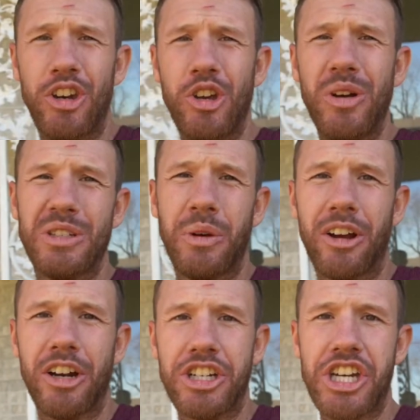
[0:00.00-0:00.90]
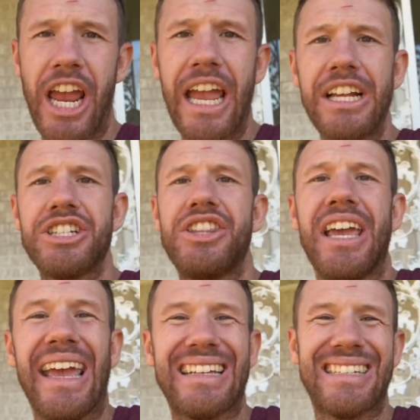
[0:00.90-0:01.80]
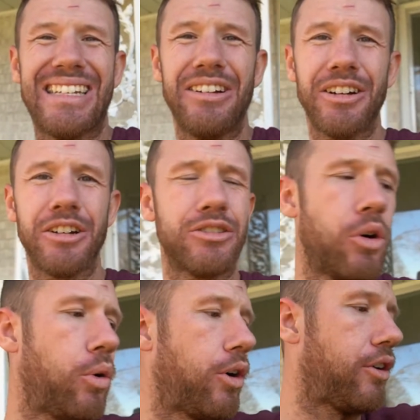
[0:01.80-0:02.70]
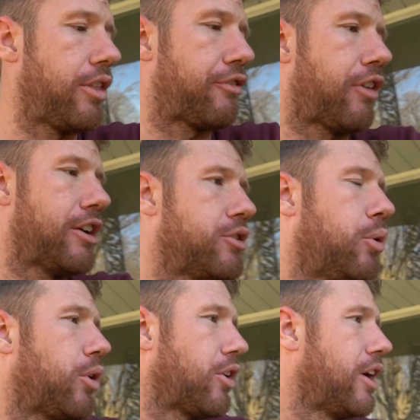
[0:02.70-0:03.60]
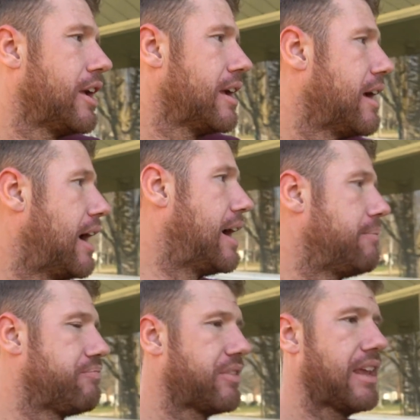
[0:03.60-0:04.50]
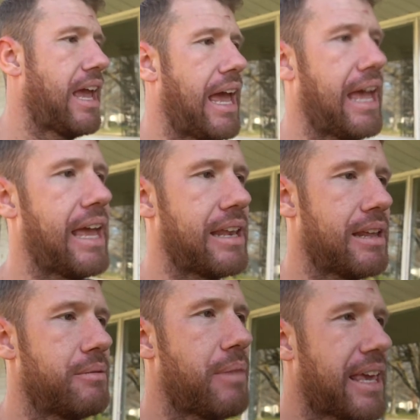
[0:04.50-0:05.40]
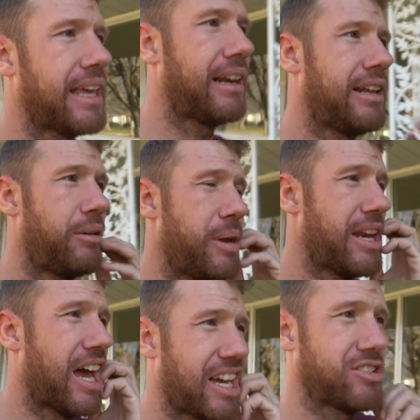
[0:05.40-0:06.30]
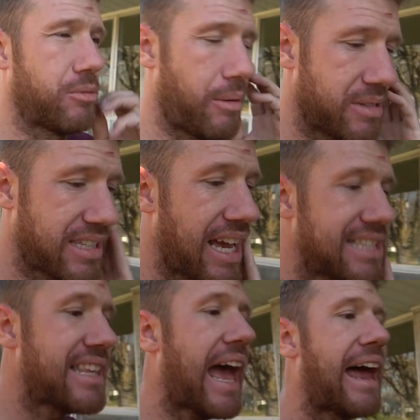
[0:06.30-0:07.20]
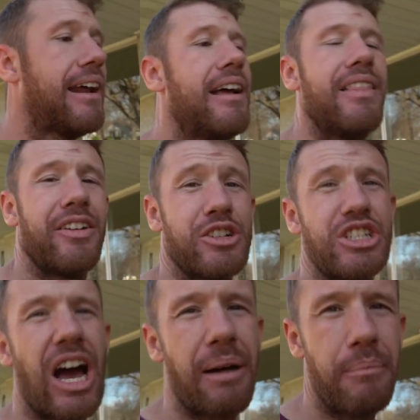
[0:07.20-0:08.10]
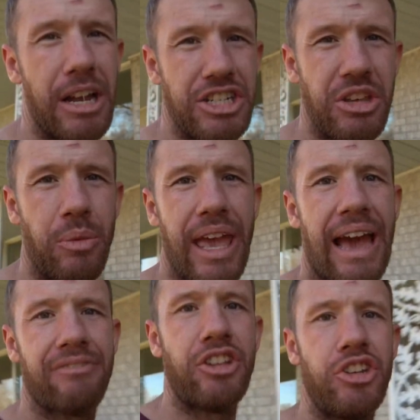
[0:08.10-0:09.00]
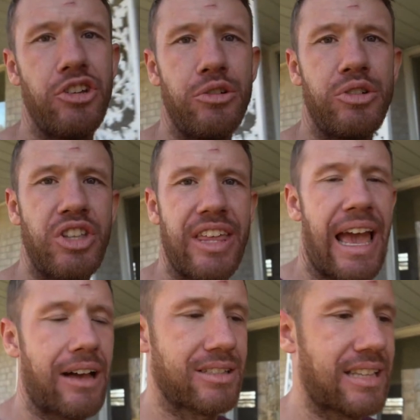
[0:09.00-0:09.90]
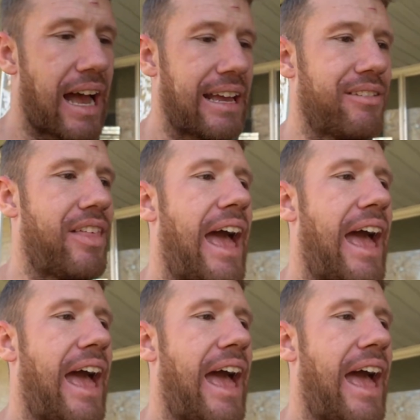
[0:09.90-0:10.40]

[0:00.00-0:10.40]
do is we're gonna change the exterior door, the front door, um, and make it a little bit nicer. But besides that, there's not much that we have to do to the outside of the